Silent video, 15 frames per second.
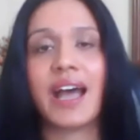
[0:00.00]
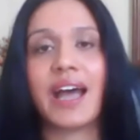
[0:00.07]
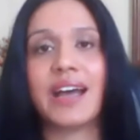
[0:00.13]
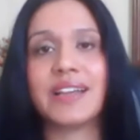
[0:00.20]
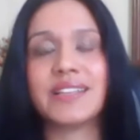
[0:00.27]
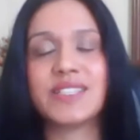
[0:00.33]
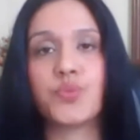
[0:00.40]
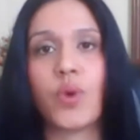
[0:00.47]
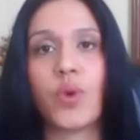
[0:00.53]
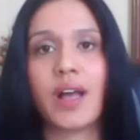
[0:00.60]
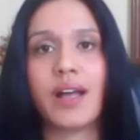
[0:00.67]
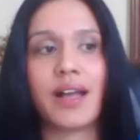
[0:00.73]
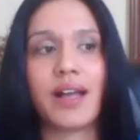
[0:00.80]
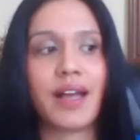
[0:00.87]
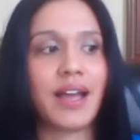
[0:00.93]
as
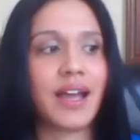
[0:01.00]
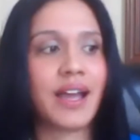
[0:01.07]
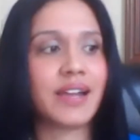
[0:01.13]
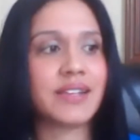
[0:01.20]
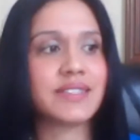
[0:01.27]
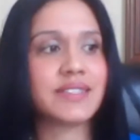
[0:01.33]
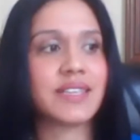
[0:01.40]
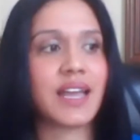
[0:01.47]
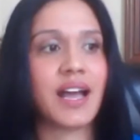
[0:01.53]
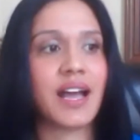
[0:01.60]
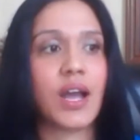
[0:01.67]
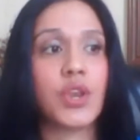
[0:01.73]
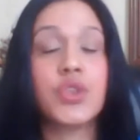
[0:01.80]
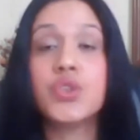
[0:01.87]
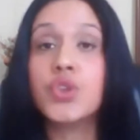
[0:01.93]
well as
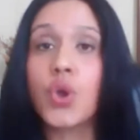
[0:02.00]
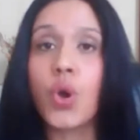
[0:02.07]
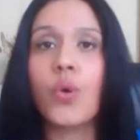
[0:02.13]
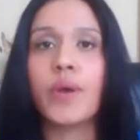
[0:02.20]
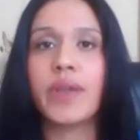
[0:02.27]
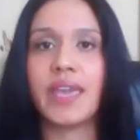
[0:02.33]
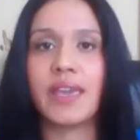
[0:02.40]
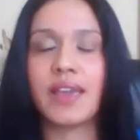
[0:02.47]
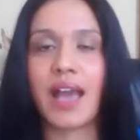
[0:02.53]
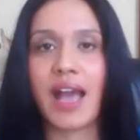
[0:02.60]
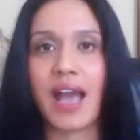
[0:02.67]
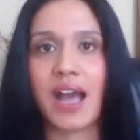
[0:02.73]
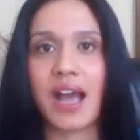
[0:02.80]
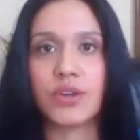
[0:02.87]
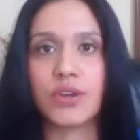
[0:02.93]
knowing
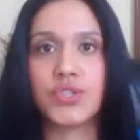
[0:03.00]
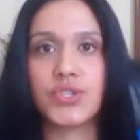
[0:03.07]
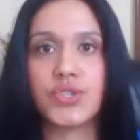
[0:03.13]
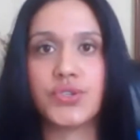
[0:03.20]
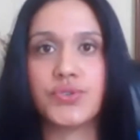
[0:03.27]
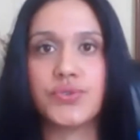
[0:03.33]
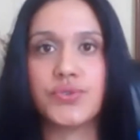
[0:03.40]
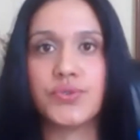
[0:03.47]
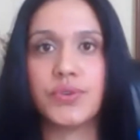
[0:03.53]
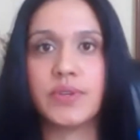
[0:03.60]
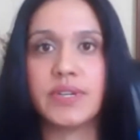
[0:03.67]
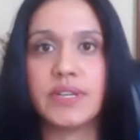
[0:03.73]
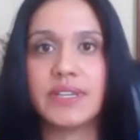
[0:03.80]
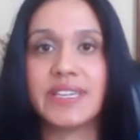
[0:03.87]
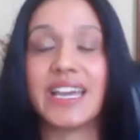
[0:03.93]
how to
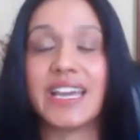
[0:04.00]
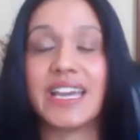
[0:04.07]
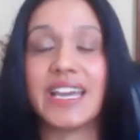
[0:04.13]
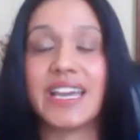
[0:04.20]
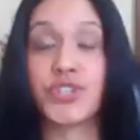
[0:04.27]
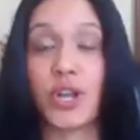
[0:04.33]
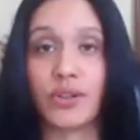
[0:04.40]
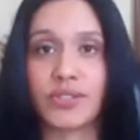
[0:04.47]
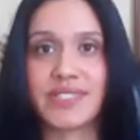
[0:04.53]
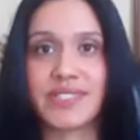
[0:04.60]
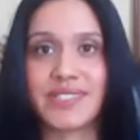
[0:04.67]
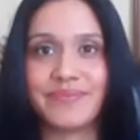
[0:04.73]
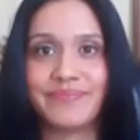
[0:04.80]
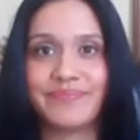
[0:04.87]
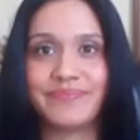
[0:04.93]
get
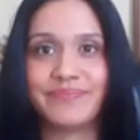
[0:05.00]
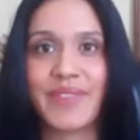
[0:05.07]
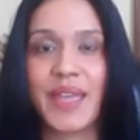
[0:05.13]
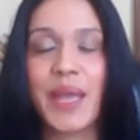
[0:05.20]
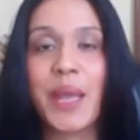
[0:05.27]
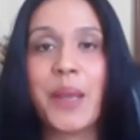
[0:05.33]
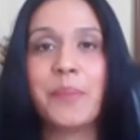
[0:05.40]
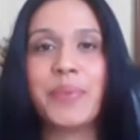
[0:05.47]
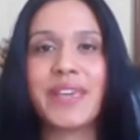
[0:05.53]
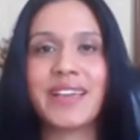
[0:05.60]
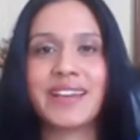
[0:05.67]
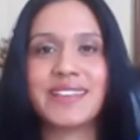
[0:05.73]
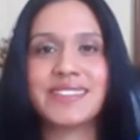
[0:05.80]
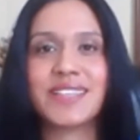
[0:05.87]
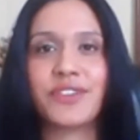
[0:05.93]
results.
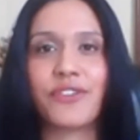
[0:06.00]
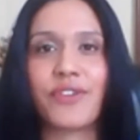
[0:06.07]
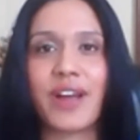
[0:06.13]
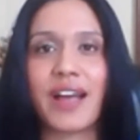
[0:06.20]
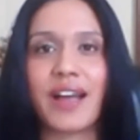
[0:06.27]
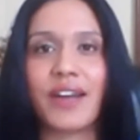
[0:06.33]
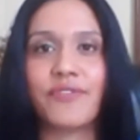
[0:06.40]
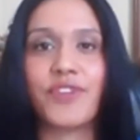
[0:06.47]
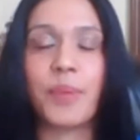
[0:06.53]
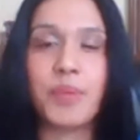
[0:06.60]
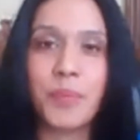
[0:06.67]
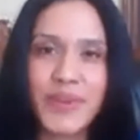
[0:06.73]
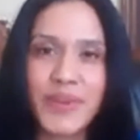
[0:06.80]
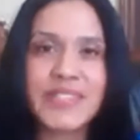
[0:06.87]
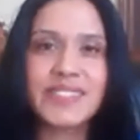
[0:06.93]
Because from a
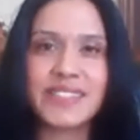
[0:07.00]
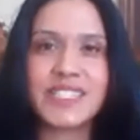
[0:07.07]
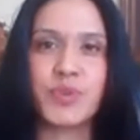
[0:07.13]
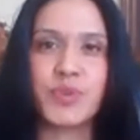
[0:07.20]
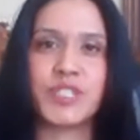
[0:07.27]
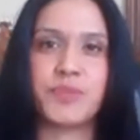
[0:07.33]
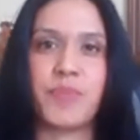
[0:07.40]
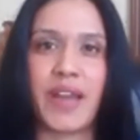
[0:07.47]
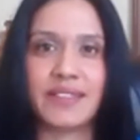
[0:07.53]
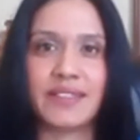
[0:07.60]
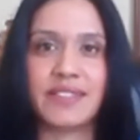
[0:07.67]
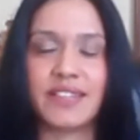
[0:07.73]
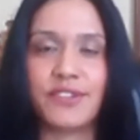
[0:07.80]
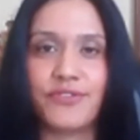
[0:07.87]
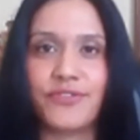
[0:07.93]
business
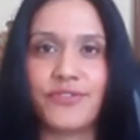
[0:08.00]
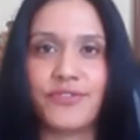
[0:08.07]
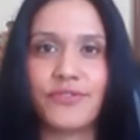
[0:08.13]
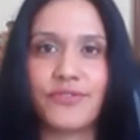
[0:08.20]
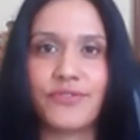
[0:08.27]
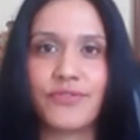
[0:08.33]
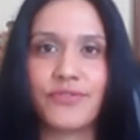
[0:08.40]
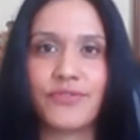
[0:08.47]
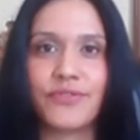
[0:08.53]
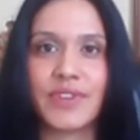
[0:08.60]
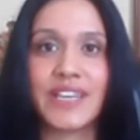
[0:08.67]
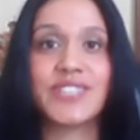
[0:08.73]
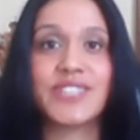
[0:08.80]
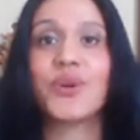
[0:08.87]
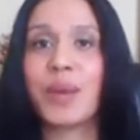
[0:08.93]
perspective,
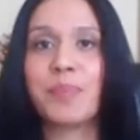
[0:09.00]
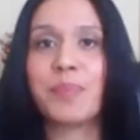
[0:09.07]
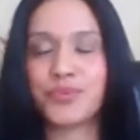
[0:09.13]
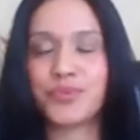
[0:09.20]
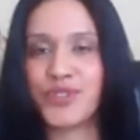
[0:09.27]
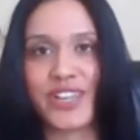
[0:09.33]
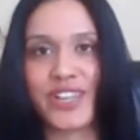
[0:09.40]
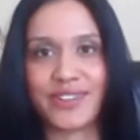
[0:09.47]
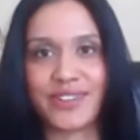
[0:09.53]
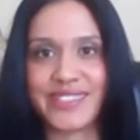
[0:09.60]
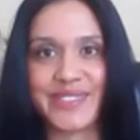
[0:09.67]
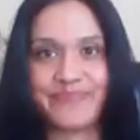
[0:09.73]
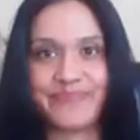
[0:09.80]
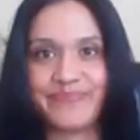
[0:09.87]
it's all about results.